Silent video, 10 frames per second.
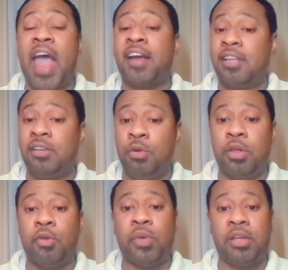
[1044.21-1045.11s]
actually do
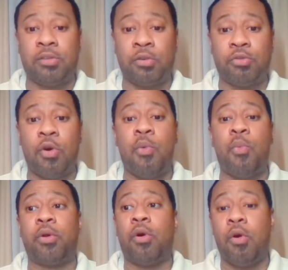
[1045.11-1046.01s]
their research on
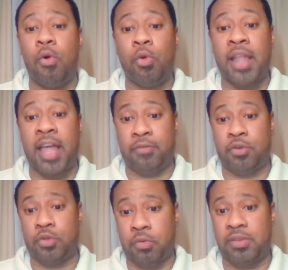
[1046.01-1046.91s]
what whole life
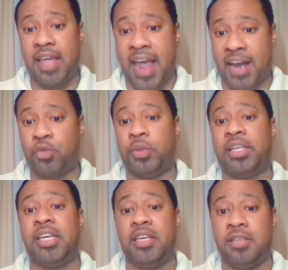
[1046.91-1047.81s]
insurance
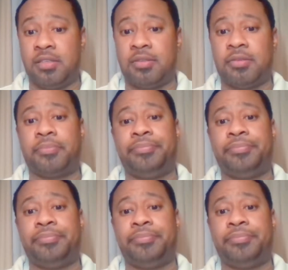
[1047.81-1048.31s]
actually is.